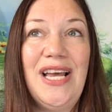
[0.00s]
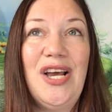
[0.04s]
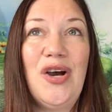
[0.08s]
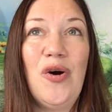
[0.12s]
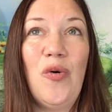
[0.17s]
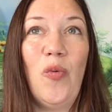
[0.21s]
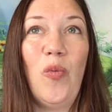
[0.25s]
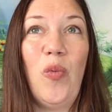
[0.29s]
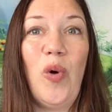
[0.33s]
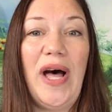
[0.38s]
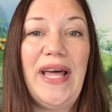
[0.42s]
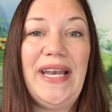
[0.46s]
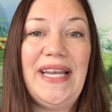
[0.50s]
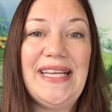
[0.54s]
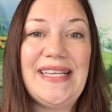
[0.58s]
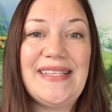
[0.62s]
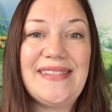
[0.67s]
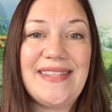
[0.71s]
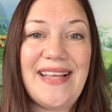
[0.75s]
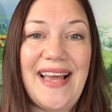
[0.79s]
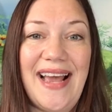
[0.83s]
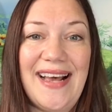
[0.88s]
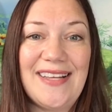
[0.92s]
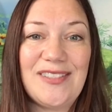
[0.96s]
What is
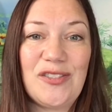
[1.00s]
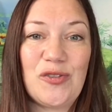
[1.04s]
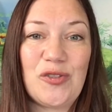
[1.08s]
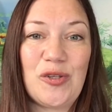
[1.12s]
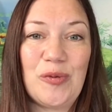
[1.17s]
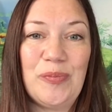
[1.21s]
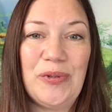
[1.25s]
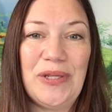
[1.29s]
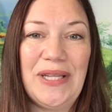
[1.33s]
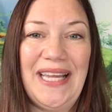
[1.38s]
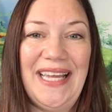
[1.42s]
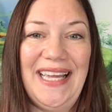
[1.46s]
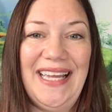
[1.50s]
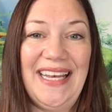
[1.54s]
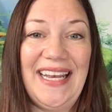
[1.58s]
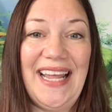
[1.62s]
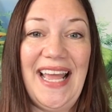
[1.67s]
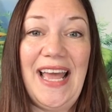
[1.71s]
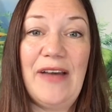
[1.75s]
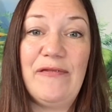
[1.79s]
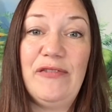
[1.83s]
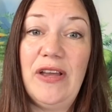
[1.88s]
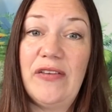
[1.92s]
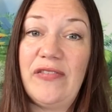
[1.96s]
the astral plane?
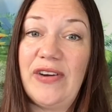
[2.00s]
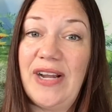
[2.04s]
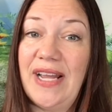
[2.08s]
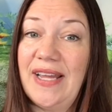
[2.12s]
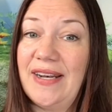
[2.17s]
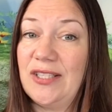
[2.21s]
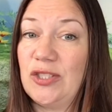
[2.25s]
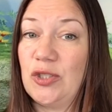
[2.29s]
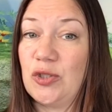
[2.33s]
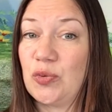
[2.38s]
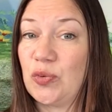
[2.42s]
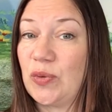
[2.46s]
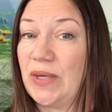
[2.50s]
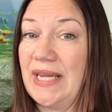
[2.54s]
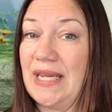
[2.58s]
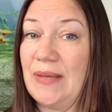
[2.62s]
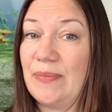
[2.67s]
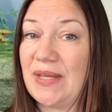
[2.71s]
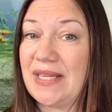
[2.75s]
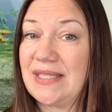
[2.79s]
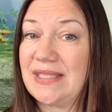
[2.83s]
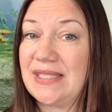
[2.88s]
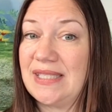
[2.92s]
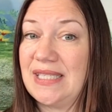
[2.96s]
Have you ever had a dream
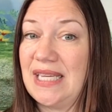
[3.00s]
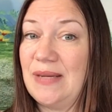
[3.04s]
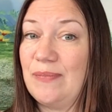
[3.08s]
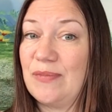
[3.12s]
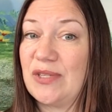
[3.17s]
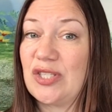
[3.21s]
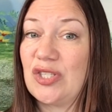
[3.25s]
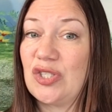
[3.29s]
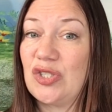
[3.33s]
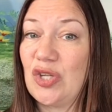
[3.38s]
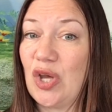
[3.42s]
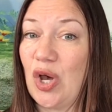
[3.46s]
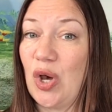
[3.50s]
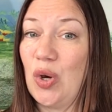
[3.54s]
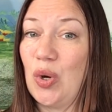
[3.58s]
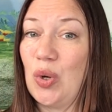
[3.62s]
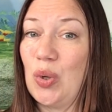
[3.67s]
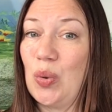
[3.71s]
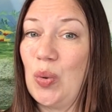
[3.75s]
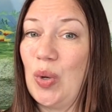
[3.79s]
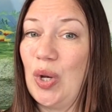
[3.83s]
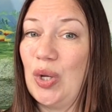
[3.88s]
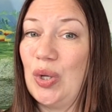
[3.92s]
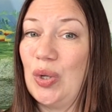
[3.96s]
that seemed
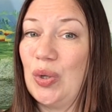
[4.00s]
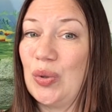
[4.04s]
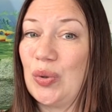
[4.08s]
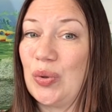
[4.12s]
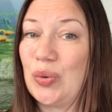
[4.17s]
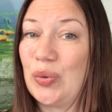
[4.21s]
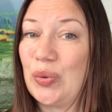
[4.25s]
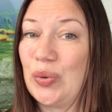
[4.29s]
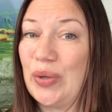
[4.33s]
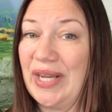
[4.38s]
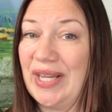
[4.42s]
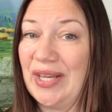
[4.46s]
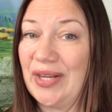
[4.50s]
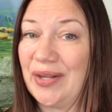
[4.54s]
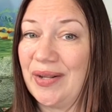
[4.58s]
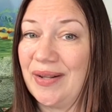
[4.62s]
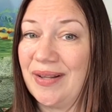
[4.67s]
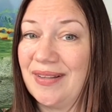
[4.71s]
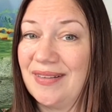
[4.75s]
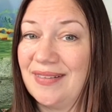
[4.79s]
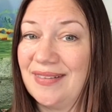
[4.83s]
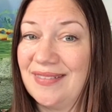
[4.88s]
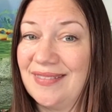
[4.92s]
so real?